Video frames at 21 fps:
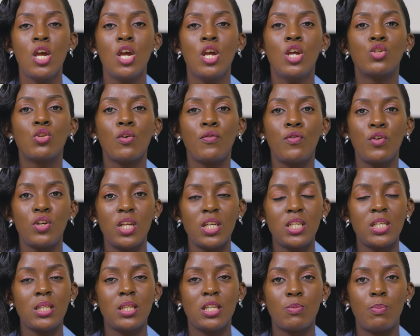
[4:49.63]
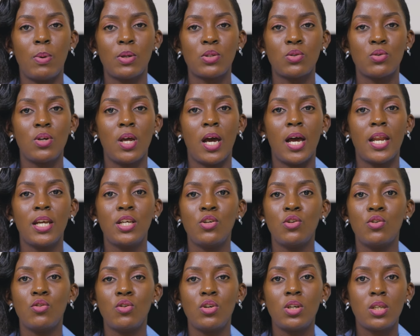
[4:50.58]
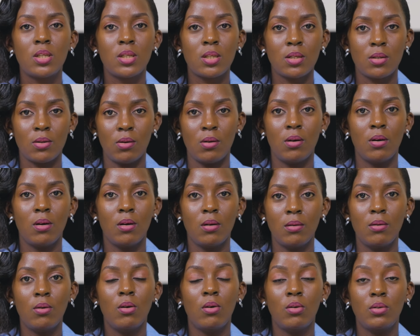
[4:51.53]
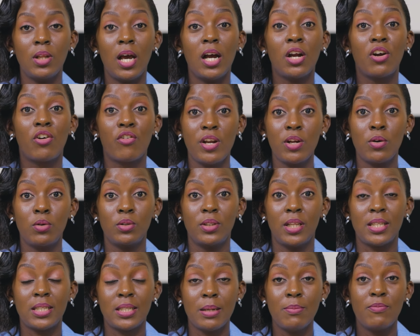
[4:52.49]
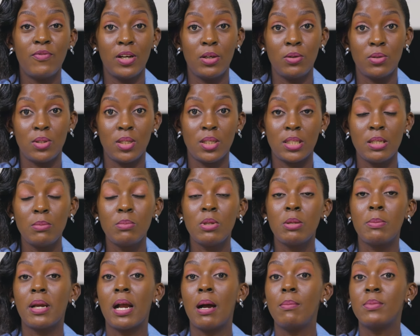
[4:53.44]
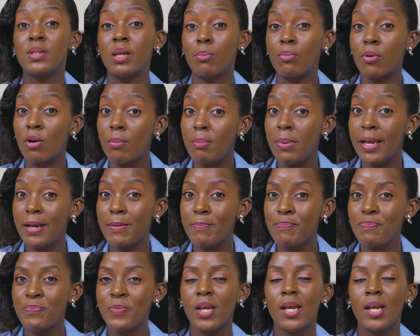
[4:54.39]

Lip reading: So if you're dating this person and you're not agreeing on the same value system, it becomes a problem.